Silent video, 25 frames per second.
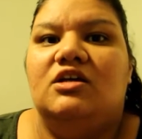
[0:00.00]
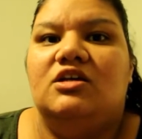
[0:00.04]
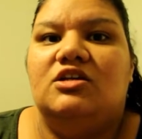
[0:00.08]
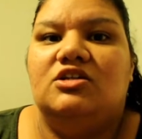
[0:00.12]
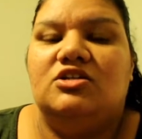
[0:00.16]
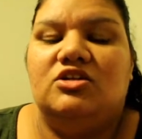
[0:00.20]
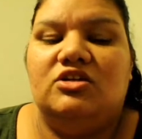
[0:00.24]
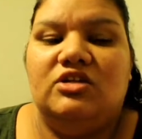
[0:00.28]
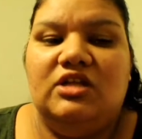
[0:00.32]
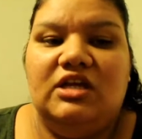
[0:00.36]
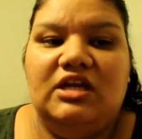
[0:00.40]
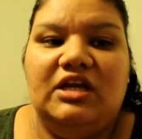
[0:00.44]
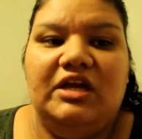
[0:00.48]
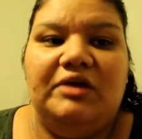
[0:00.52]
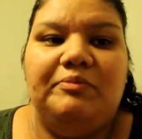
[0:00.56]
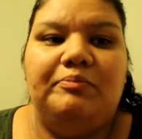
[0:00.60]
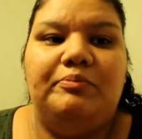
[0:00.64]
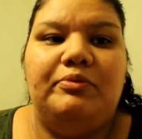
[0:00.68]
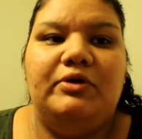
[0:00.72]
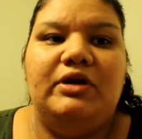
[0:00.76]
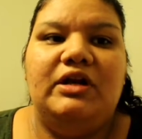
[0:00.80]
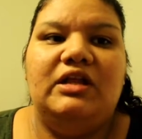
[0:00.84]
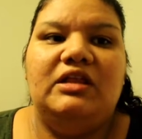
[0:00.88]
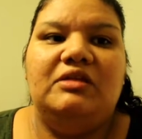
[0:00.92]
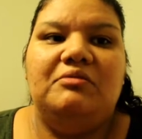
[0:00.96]
So they kept
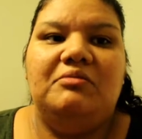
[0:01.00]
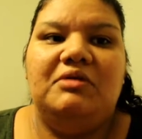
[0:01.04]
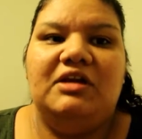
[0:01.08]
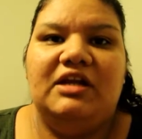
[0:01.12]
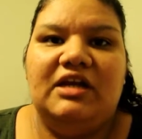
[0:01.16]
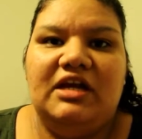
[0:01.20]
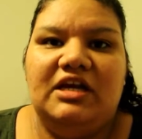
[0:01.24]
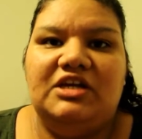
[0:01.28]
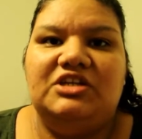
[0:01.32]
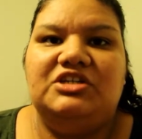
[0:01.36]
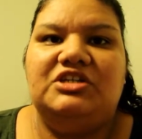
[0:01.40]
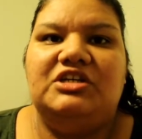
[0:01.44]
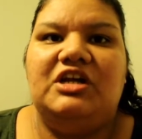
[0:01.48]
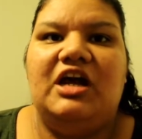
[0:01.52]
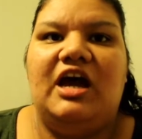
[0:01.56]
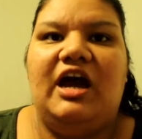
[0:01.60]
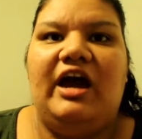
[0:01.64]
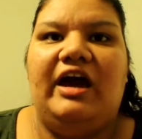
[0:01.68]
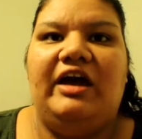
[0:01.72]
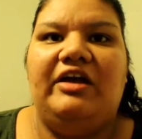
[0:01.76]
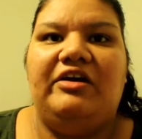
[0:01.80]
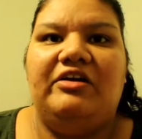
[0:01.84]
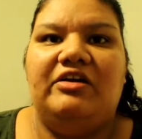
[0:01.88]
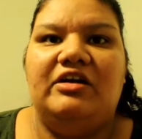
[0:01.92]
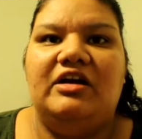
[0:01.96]
putting the medication
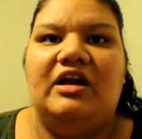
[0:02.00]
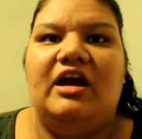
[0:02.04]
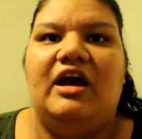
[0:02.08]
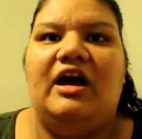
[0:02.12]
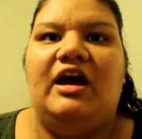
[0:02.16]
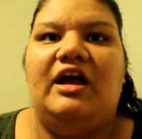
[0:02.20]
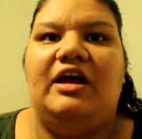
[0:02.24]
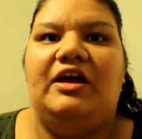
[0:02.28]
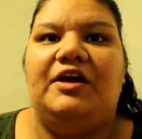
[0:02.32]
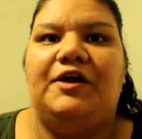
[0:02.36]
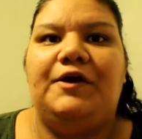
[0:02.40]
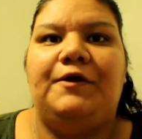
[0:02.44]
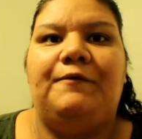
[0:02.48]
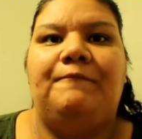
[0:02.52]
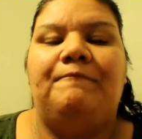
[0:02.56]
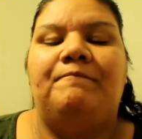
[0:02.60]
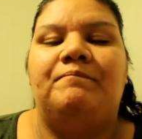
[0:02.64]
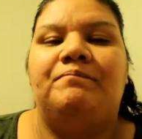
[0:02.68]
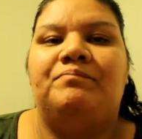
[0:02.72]
higher and higher.